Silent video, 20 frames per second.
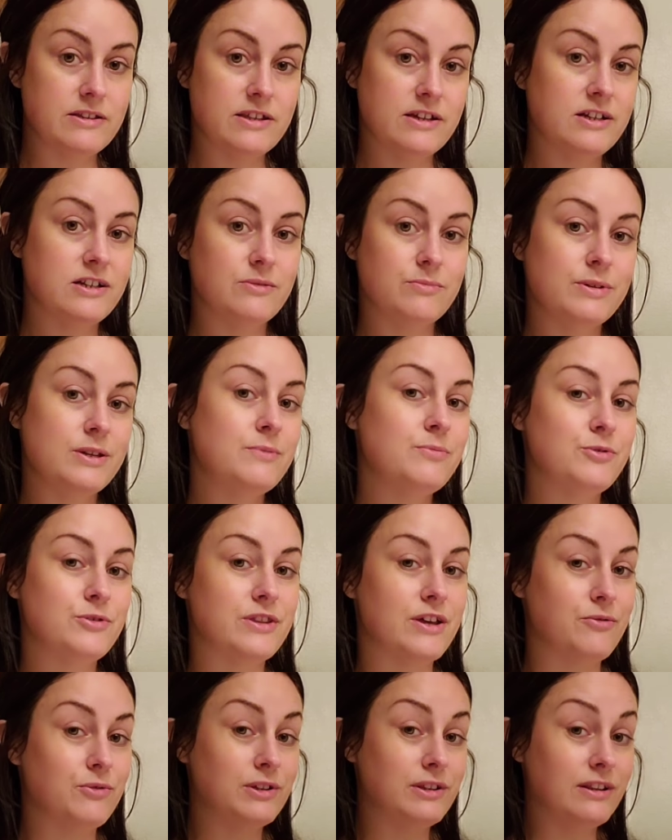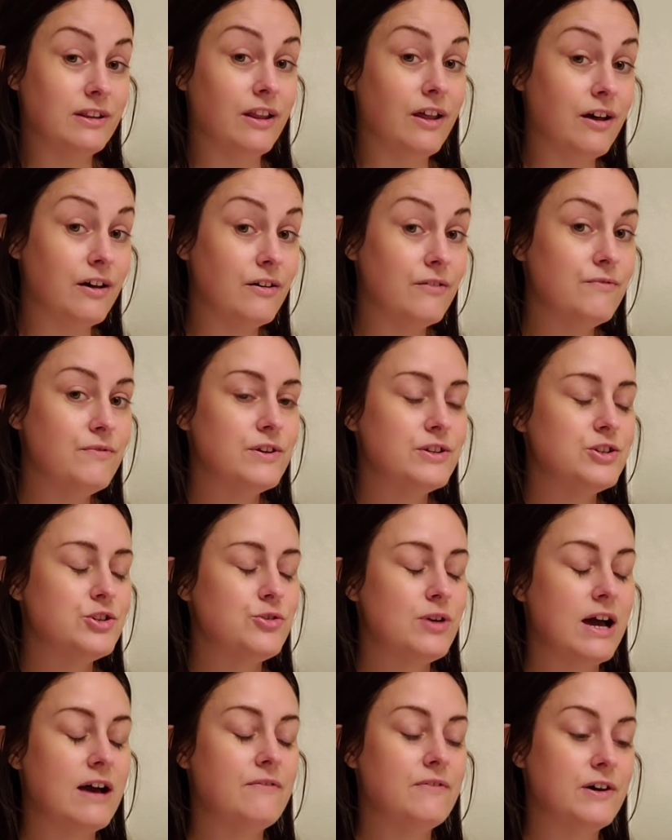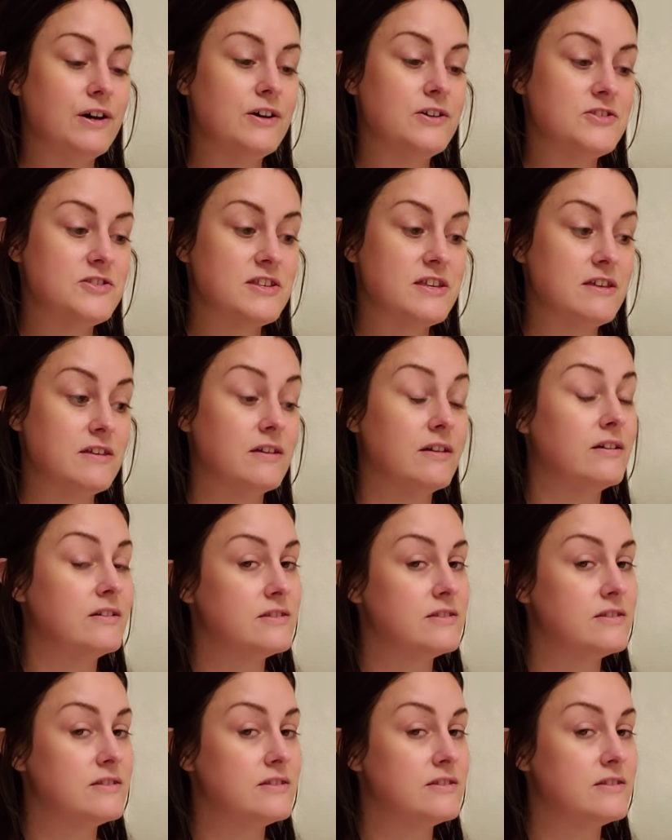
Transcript: a ton of people that would love to have a husky